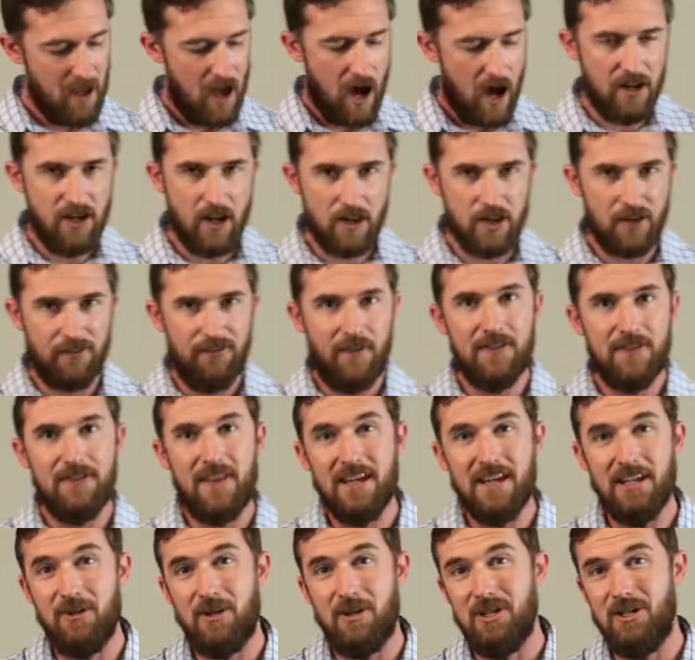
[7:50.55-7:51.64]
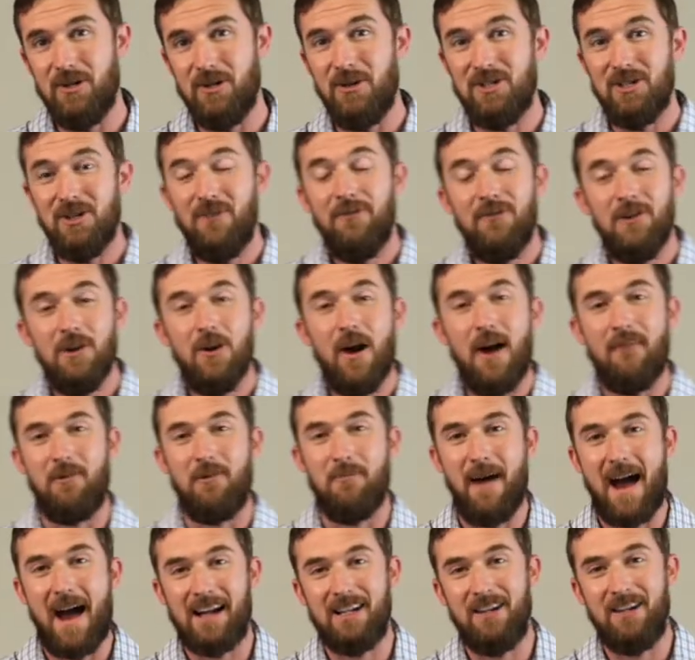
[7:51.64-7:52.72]
Another fun thing you can do is if you have a
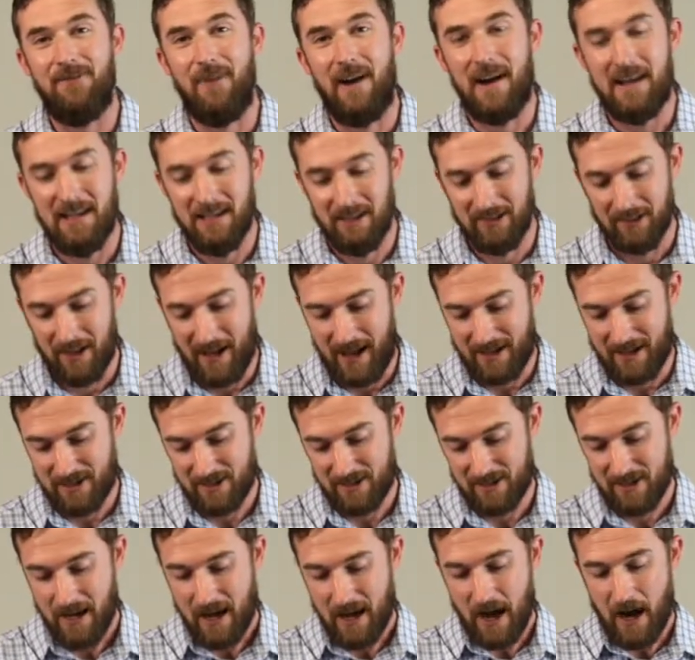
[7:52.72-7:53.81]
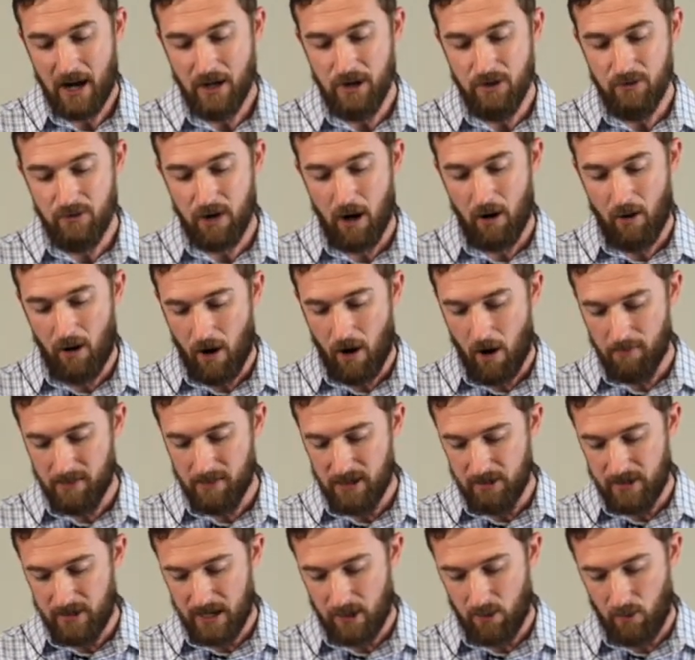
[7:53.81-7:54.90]
magnifying glass and you go home and
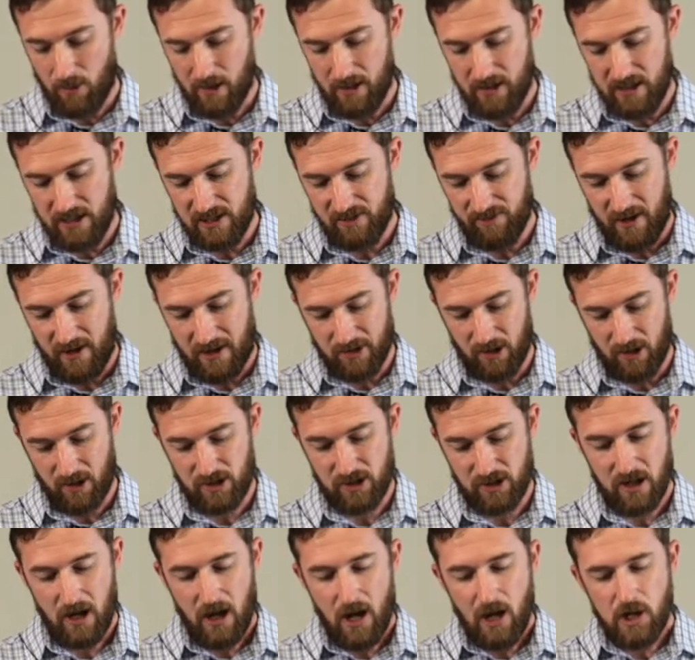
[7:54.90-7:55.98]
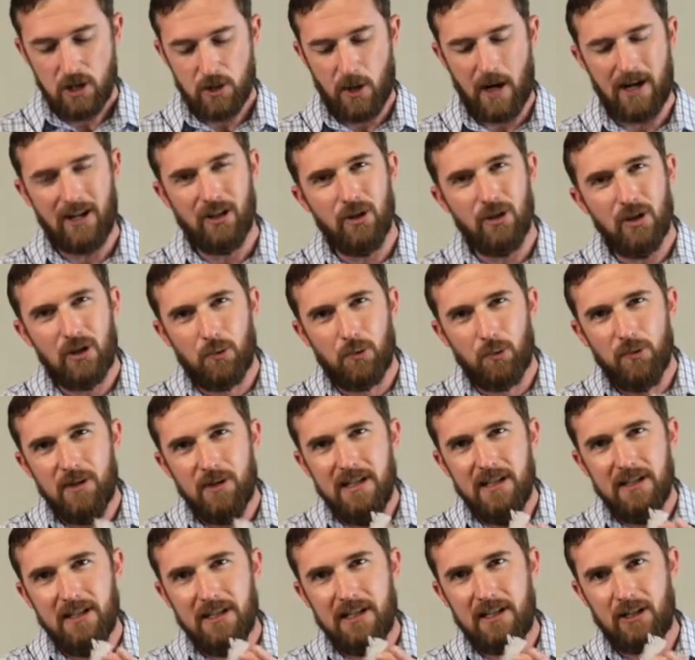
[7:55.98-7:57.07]
you take one of these feathers, try to look
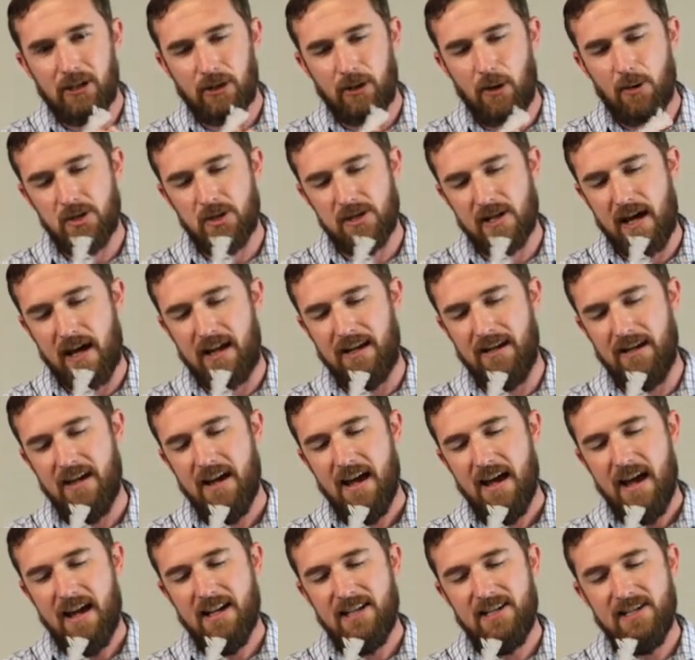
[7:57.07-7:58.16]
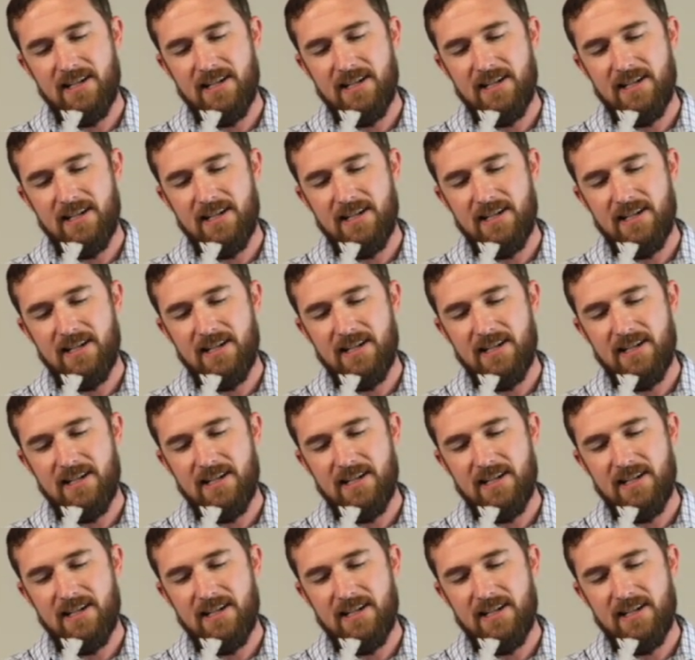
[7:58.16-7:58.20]
really close at it and